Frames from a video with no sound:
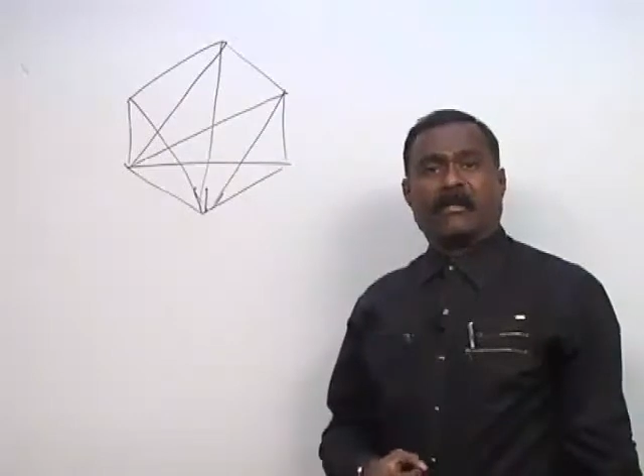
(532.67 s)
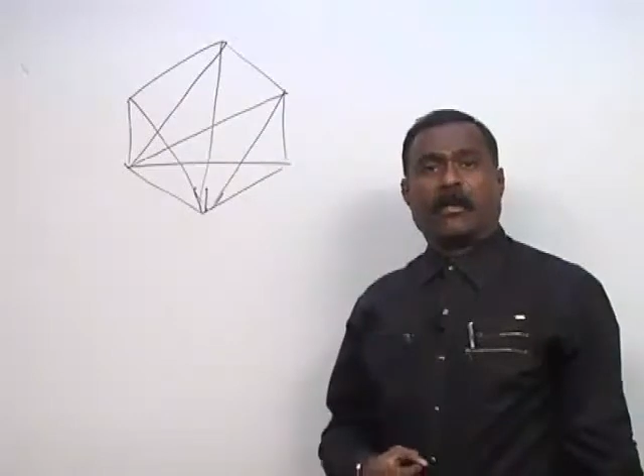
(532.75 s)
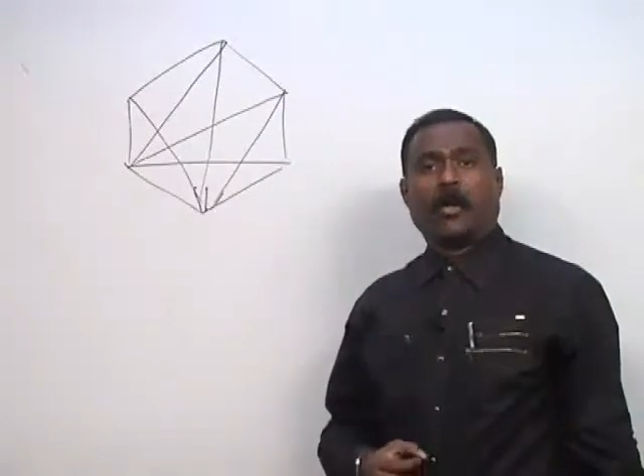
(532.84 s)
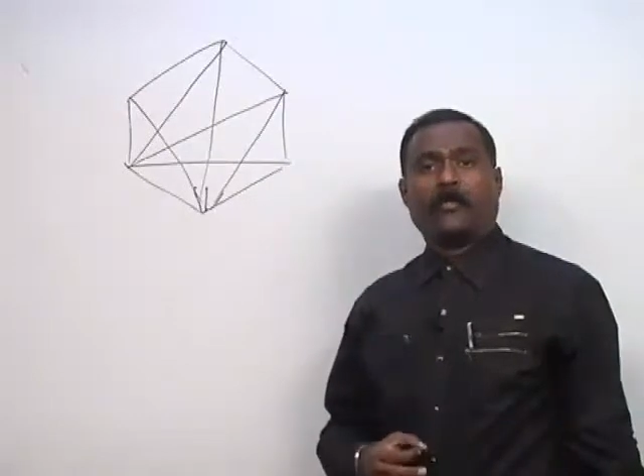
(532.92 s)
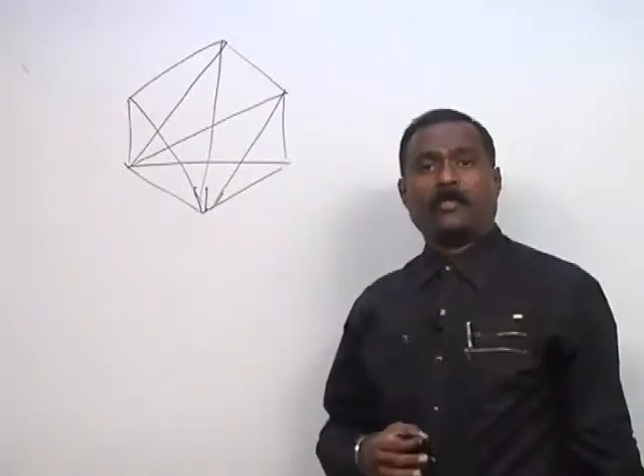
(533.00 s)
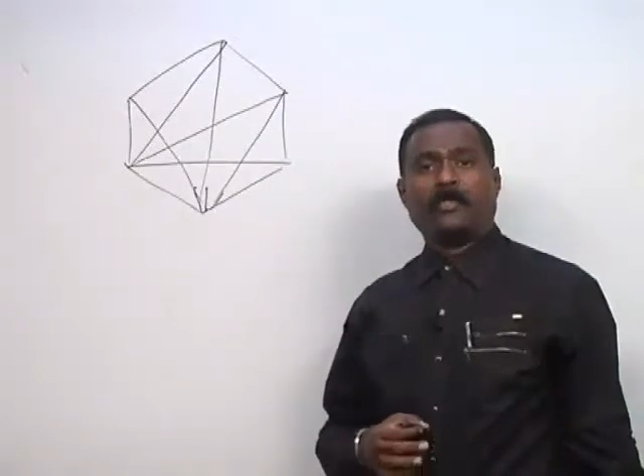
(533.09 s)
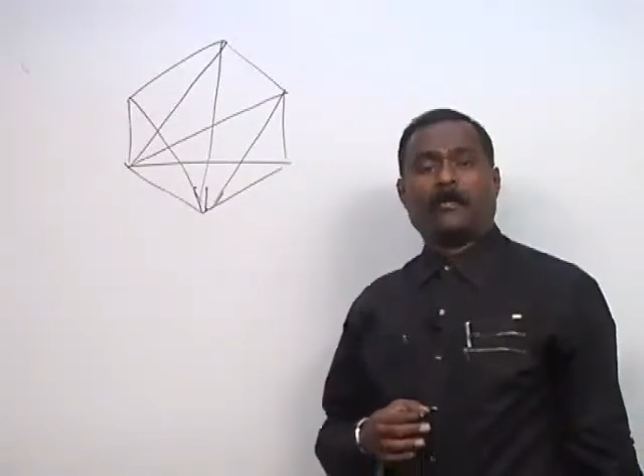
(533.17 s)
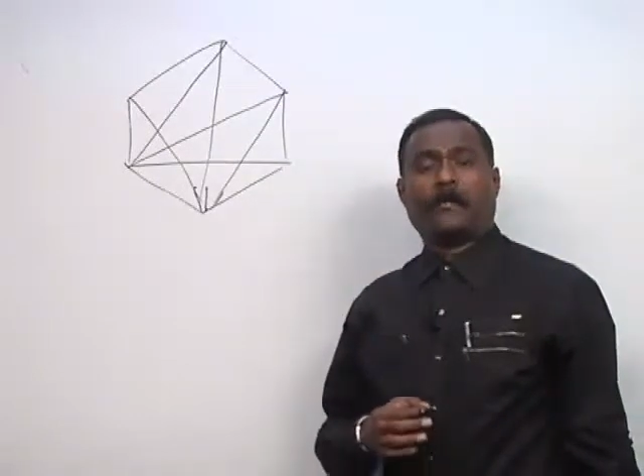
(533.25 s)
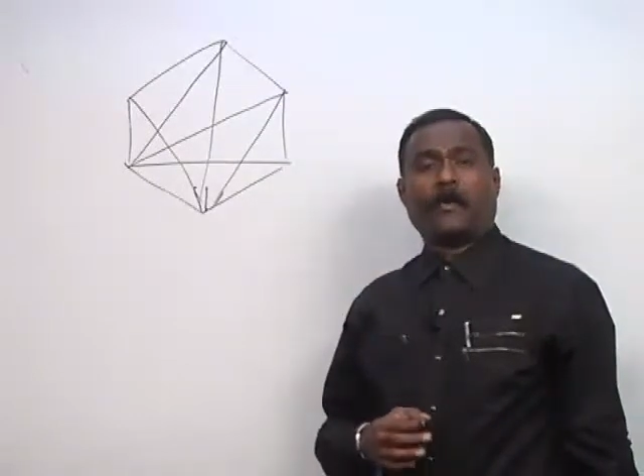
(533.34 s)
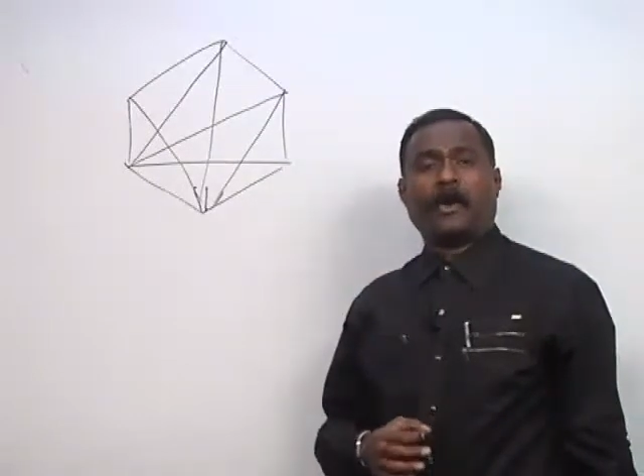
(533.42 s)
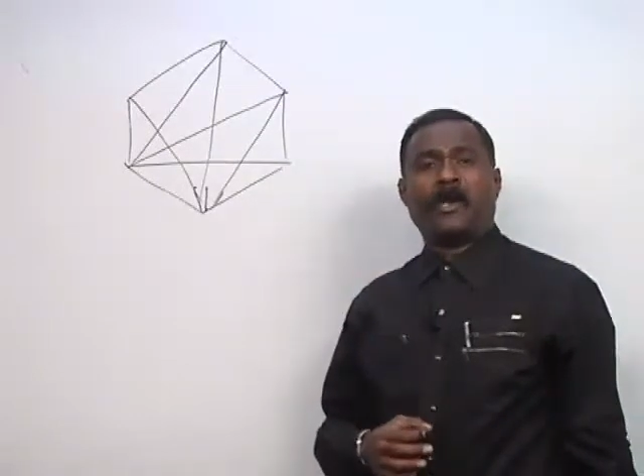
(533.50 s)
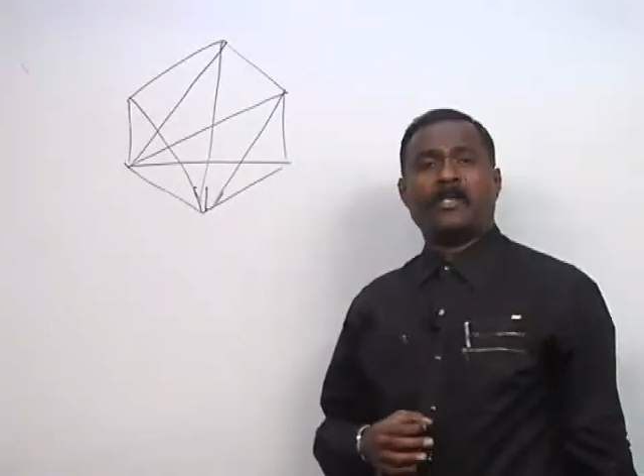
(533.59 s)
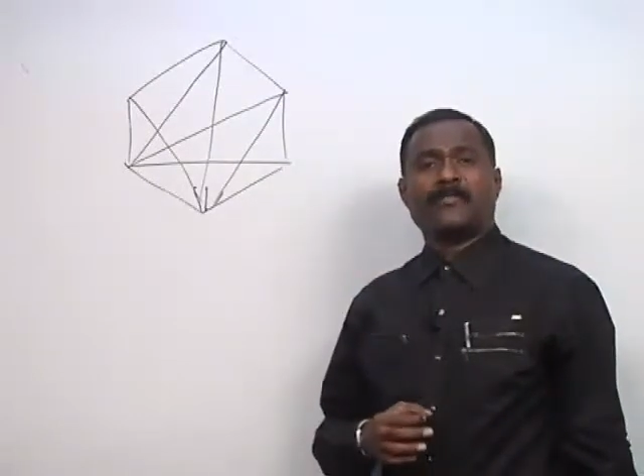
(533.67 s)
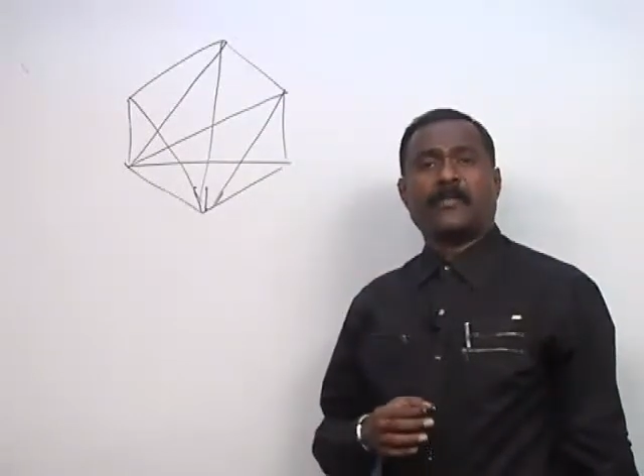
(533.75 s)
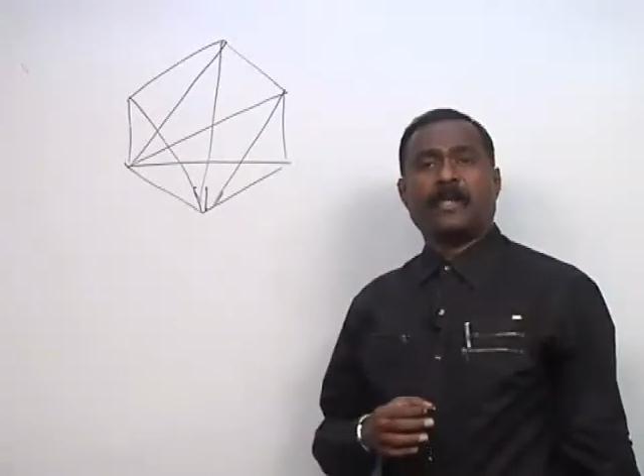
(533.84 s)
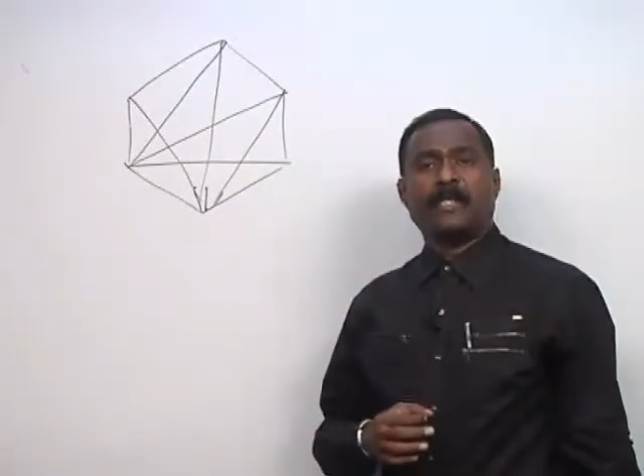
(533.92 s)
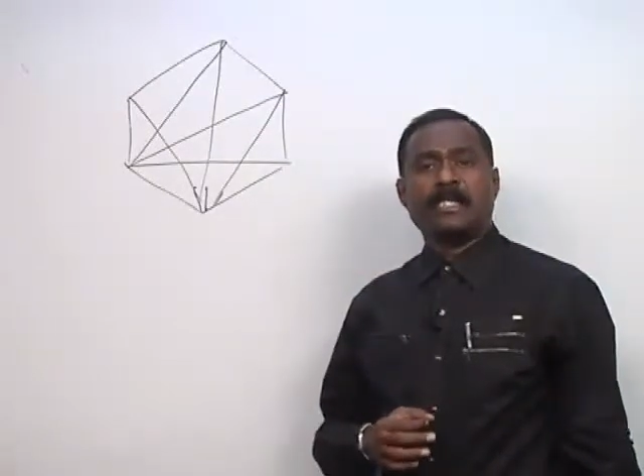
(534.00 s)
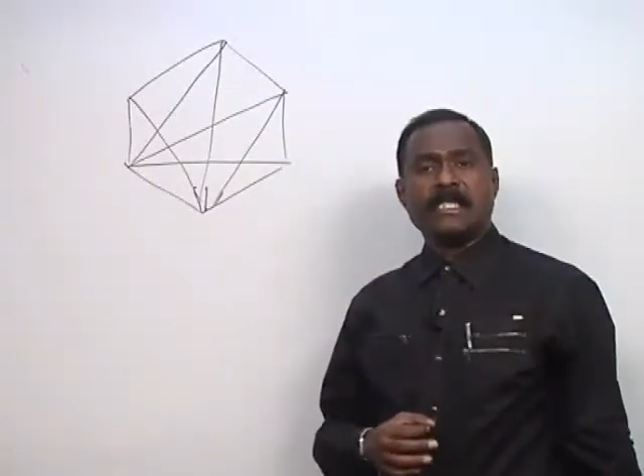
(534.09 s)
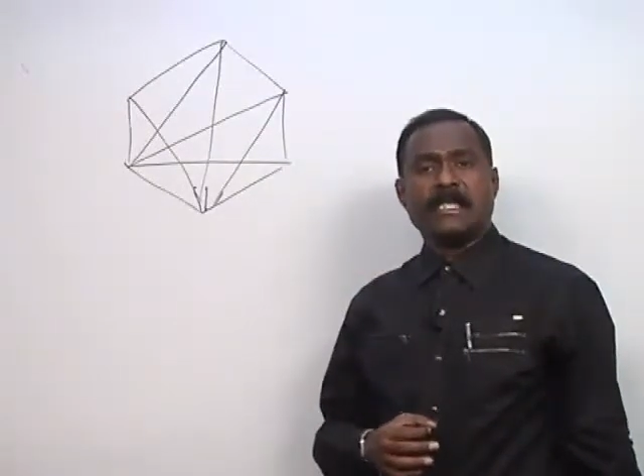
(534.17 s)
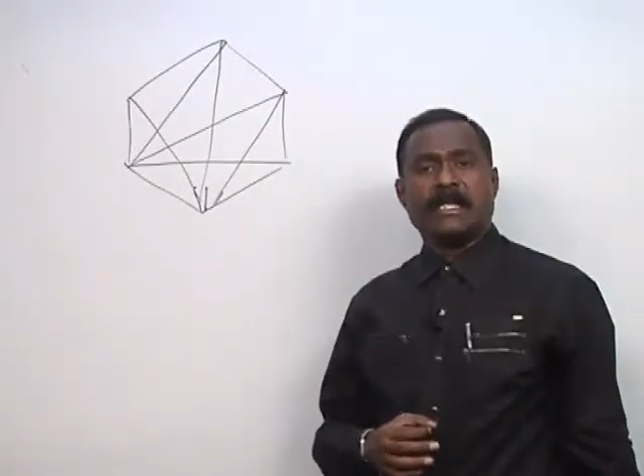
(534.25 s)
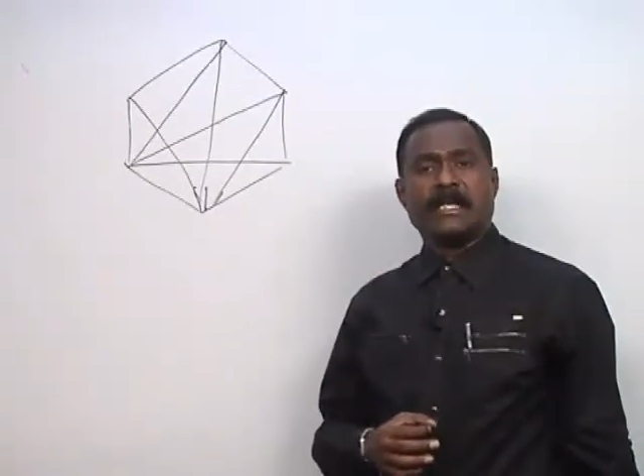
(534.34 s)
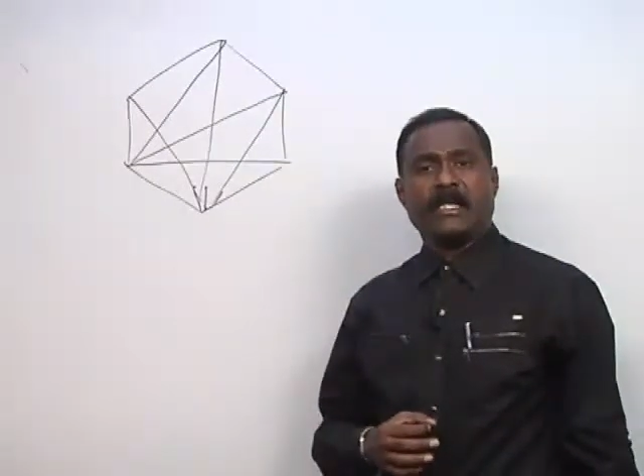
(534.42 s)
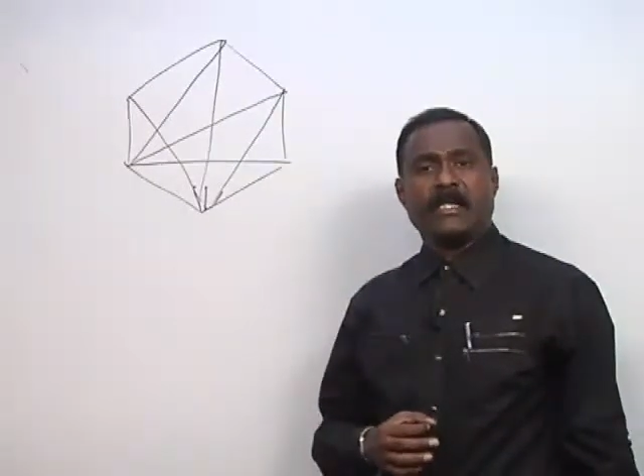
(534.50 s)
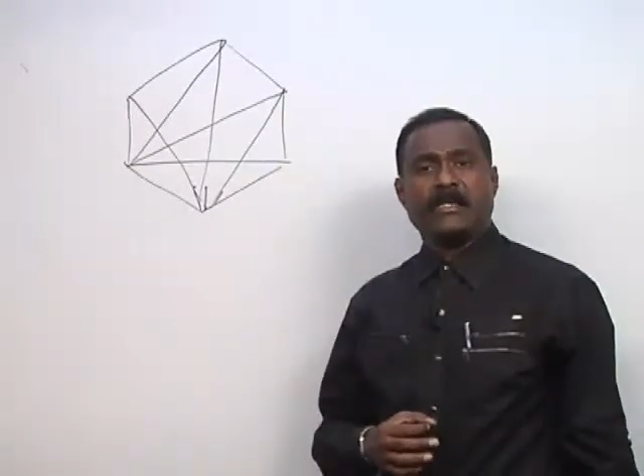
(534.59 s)
How many points we
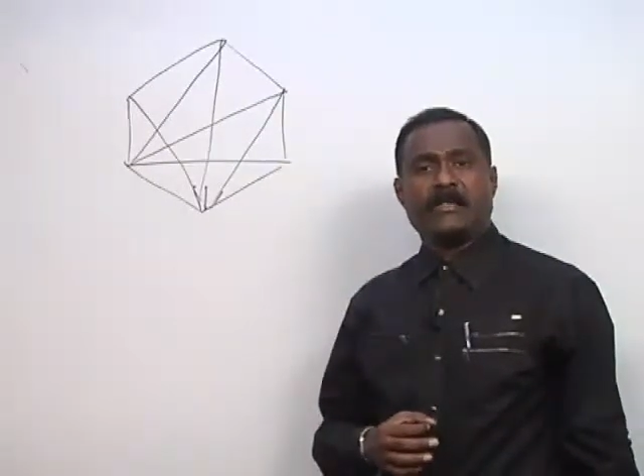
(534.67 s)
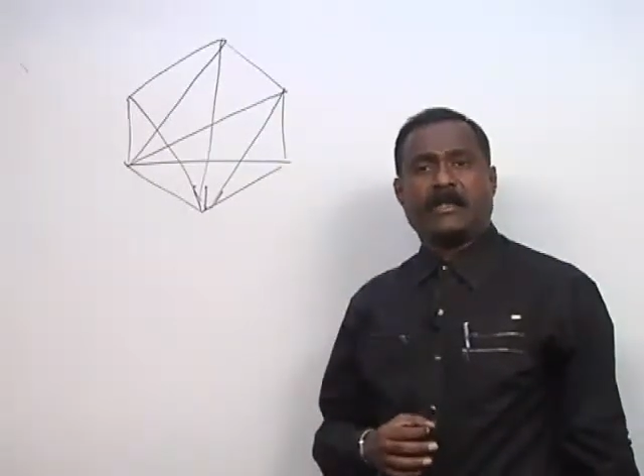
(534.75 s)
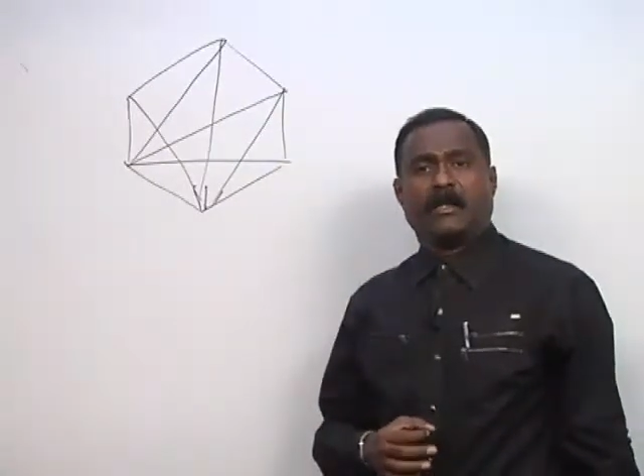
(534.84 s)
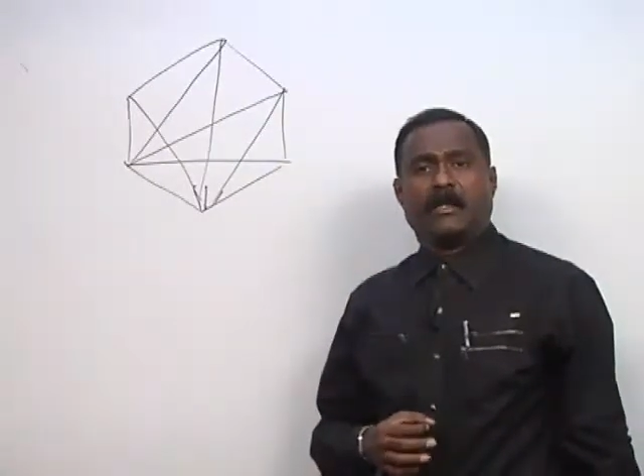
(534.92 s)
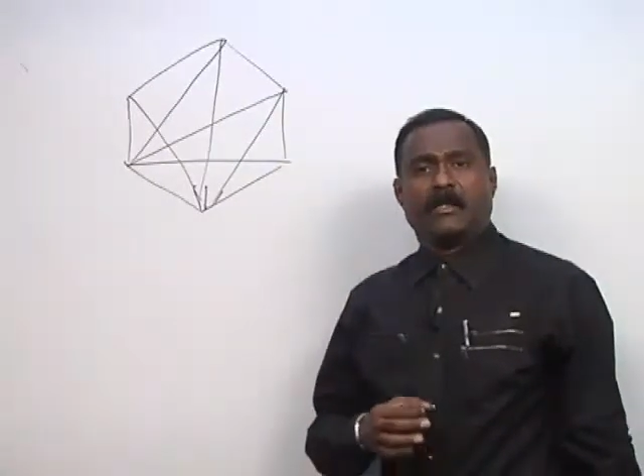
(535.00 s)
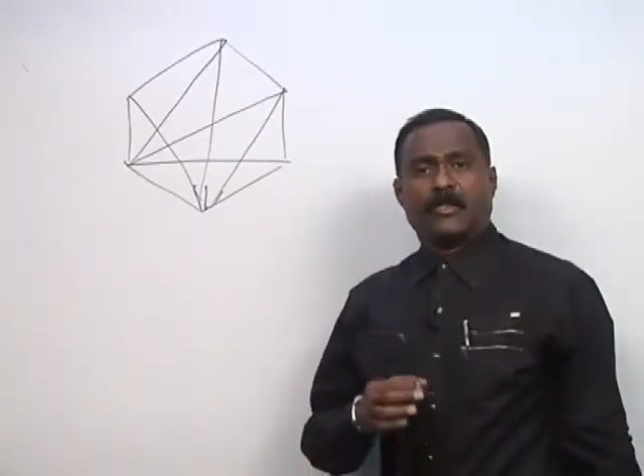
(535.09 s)
need